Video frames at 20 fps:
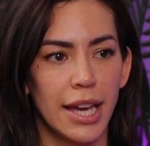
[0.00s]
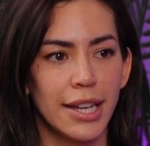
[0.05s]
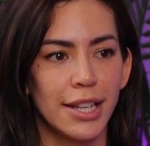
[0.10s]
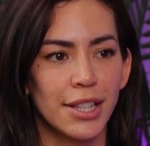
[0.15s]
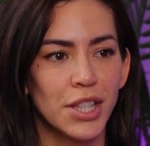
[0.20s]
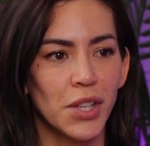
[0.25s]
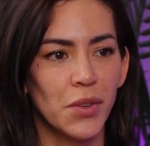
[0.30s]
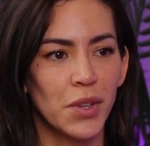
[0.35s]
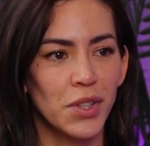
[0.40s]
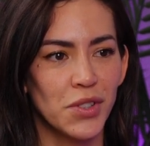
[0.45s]
And
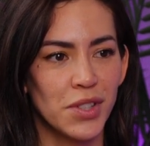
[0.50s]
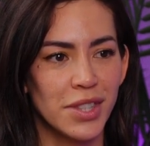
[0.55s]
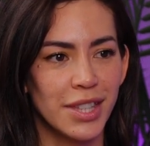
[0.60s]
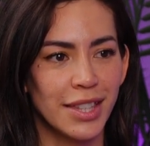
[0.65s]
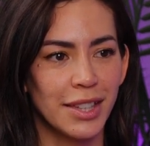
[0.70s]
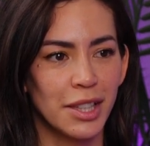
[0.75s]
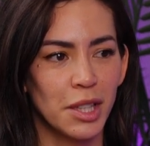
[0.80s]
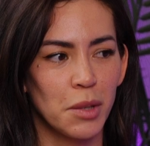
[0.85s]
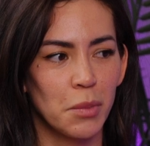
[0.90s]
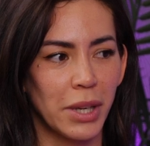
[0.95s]
it's so
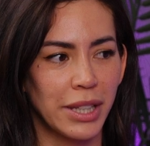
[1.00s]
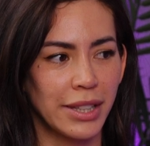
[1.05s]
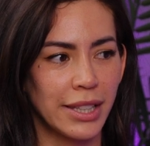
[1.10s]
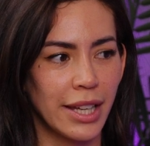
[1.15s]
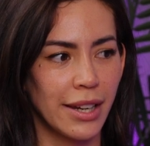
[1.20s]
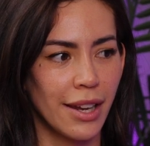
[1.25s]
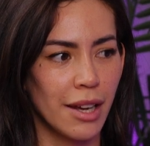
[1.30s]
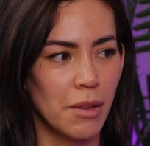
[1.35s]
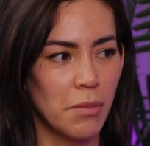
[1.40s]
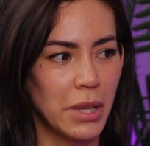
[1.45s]
interesting that you bring
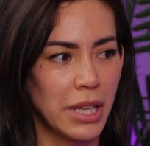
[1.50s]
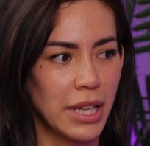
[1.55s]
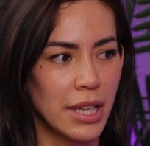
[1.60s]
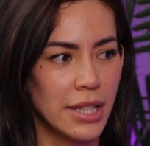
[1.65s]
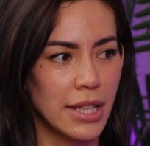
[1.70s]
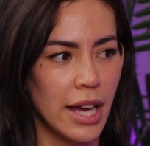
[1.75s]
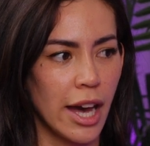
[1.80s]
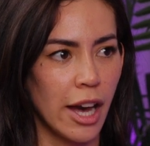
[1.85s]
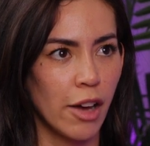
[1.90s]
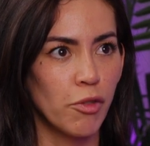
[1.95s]
that up
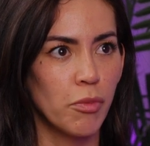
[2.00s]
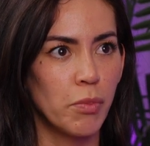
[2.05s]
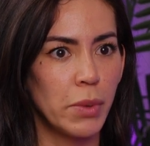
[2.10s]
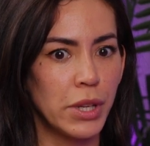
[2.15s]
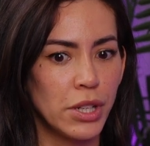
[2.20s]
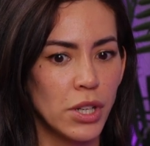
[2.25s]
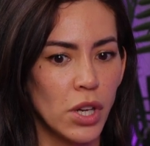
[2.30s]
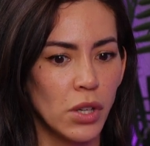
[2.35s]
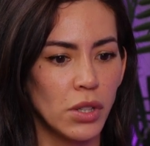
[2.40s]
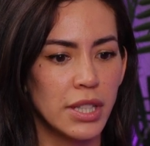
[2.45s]
because I've
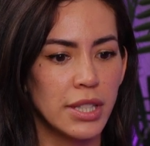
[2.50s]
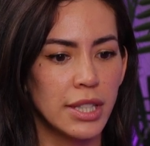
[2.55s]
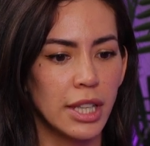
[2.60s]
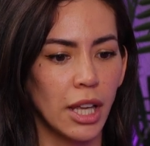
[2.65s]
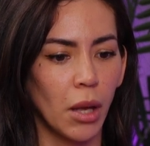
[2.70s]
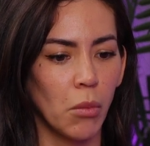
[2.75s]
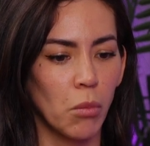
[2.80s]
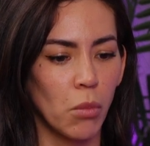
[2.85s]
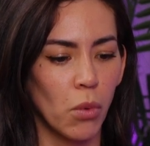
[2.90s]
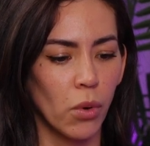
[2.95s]
been
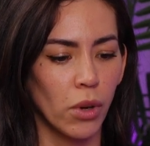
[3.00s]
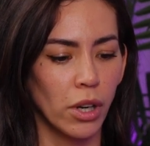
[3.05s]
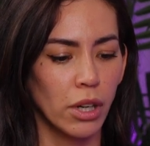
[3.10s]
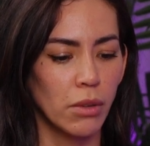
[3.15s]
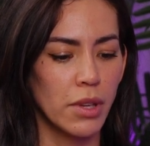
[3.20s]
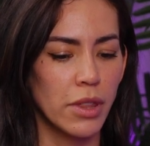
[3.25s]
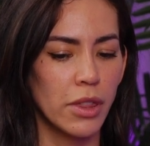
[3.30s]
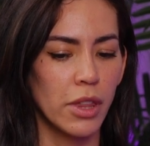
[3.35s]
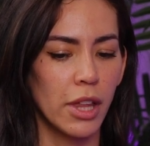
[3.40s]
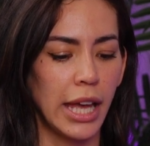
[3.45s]
noticing
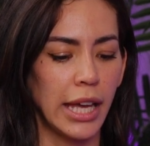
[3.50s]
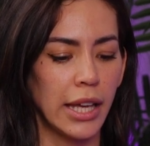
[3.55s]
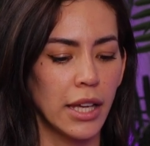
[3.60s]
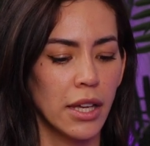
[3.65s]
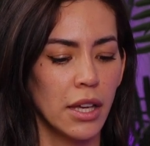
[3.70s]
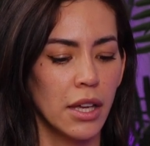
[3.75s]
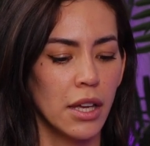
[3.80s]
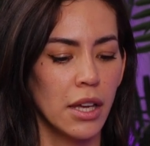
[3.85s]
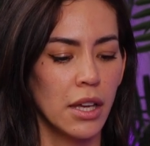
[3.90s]
more with like